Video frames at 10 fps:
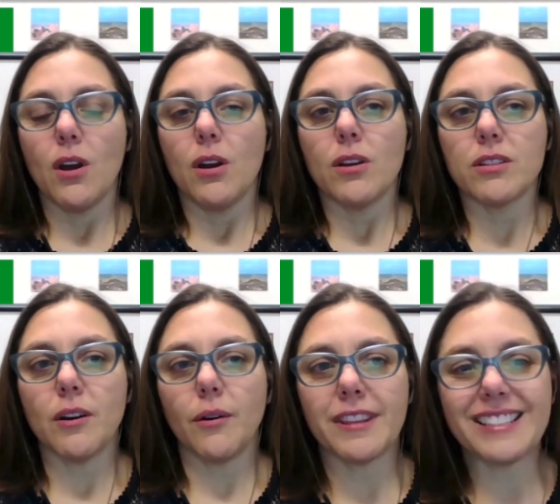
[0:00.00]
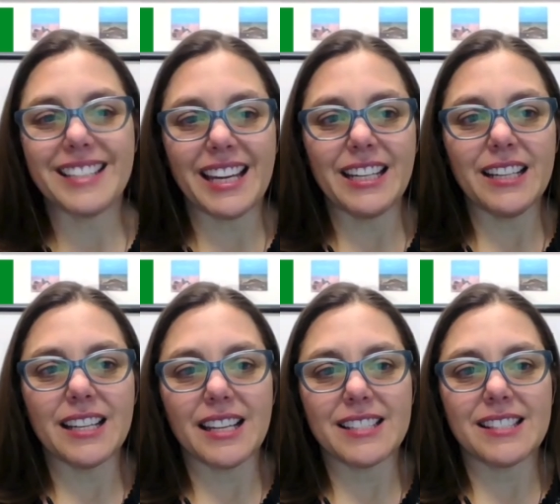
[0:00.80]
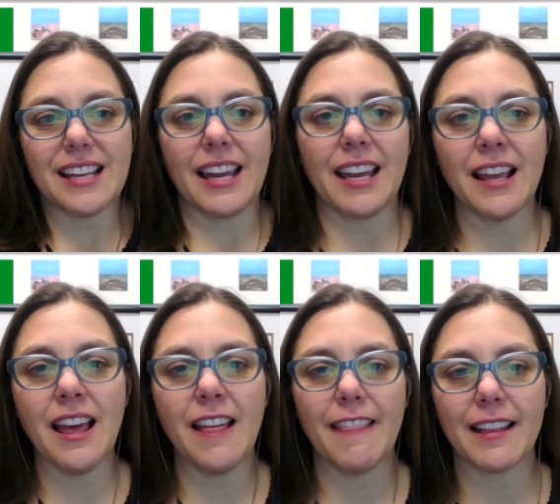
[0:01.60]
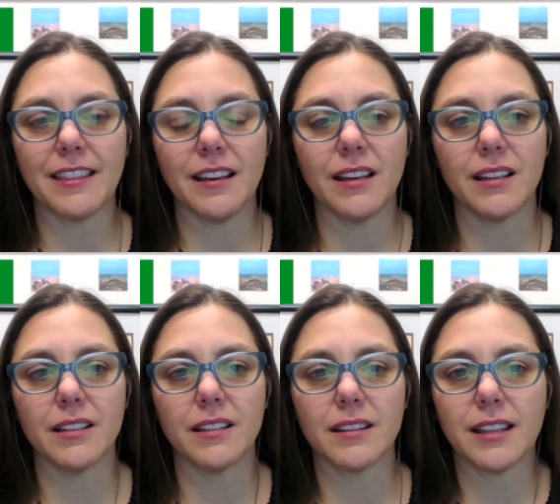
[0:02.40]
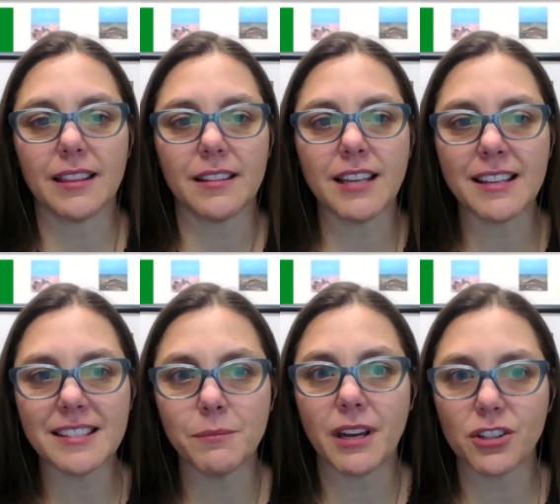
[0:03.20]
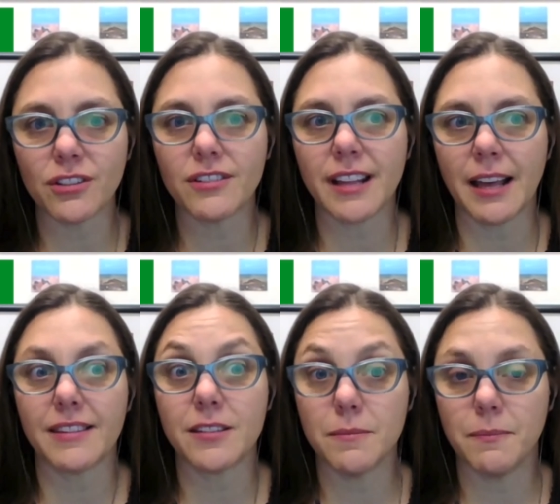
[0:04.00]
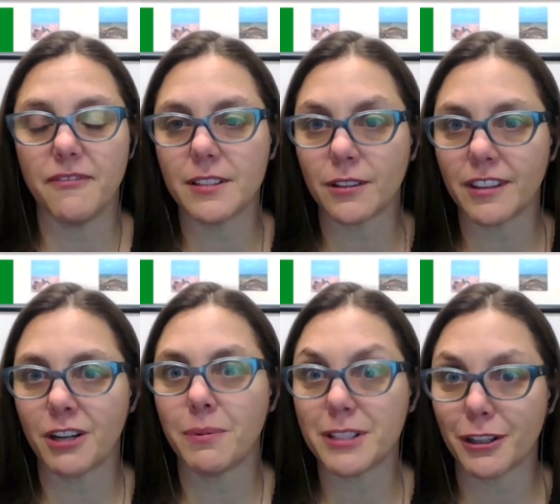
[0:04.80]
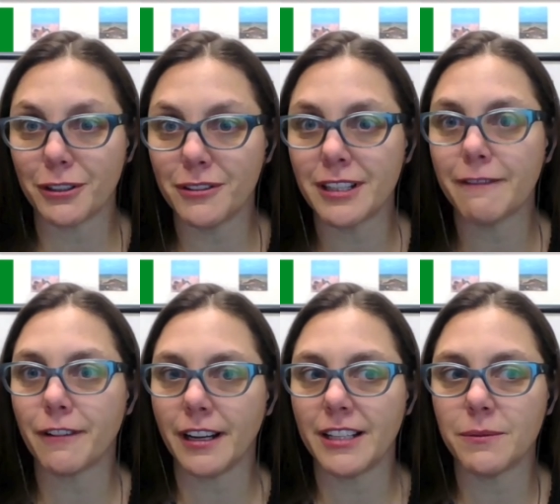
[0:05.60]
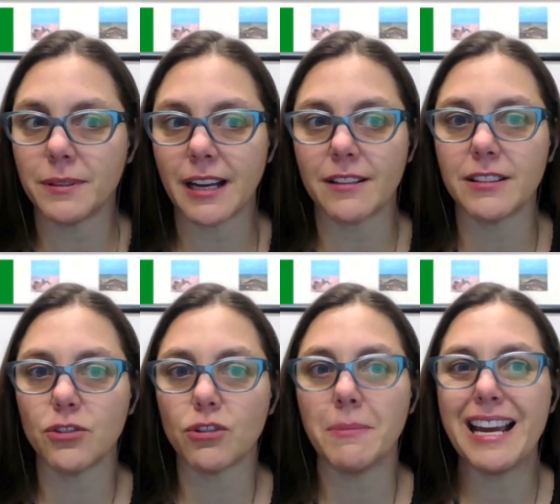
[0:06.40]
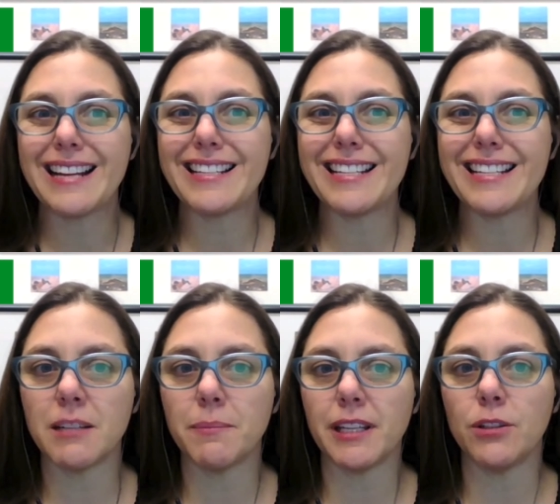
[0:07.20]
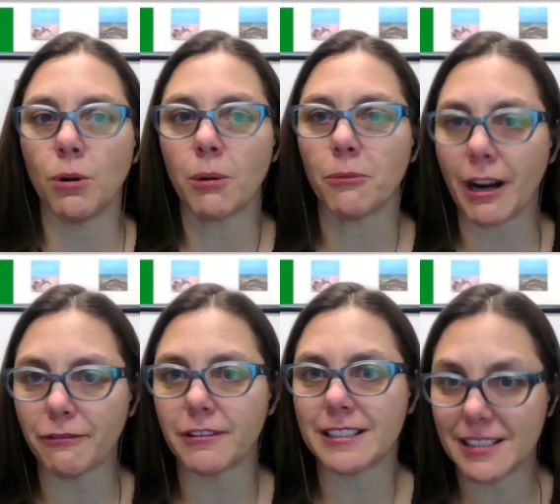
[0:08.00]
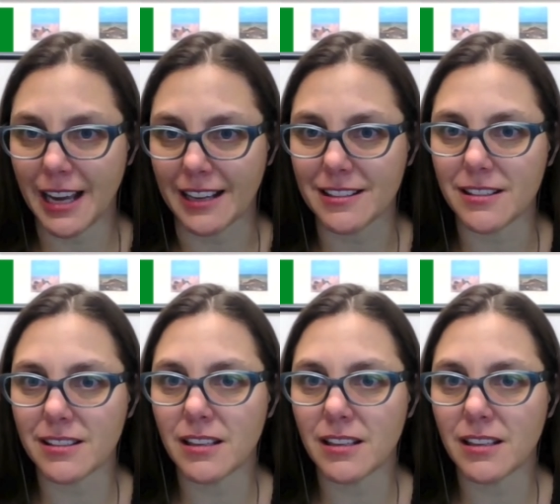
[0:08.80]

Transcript: So the data is saying that the that the tests and measures that physical therapists are using for kids with Down syndrome tend to be norm reference tests.